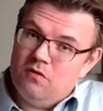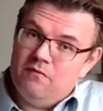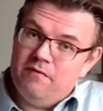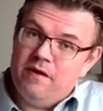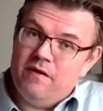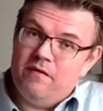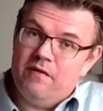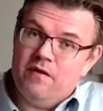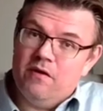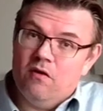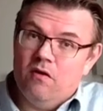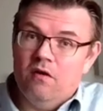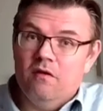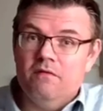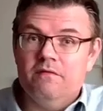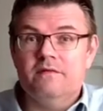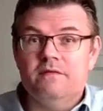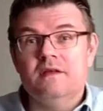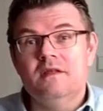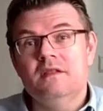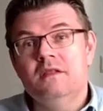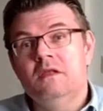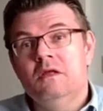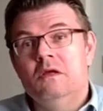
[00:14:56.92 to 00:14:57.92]
very
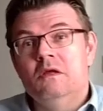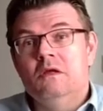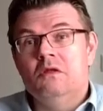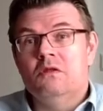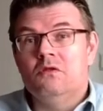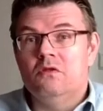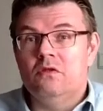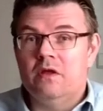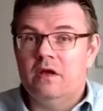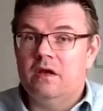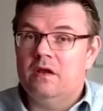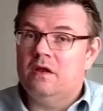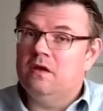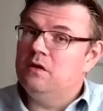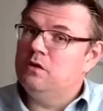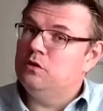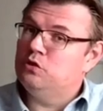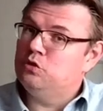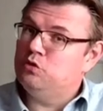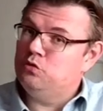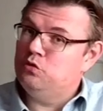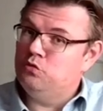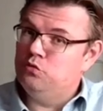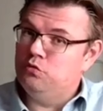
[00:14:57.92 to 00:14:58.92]
often, then
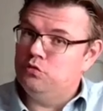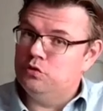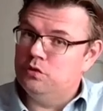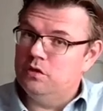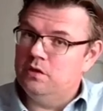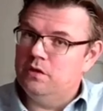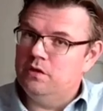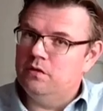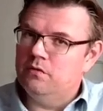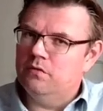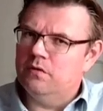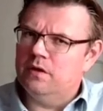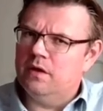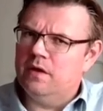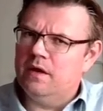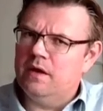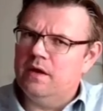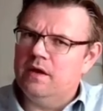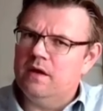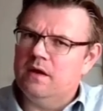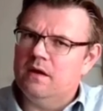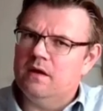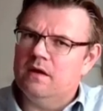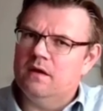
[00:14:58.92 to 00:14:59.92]
it's usually
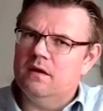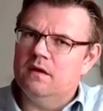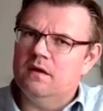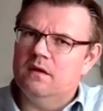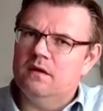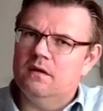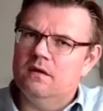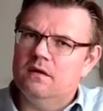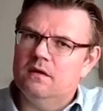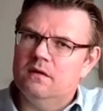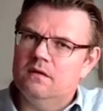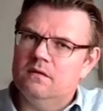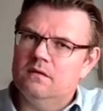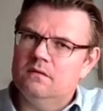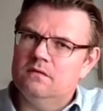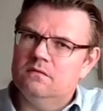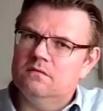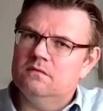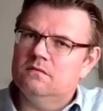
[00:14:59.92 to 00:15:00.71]
okay. Huh?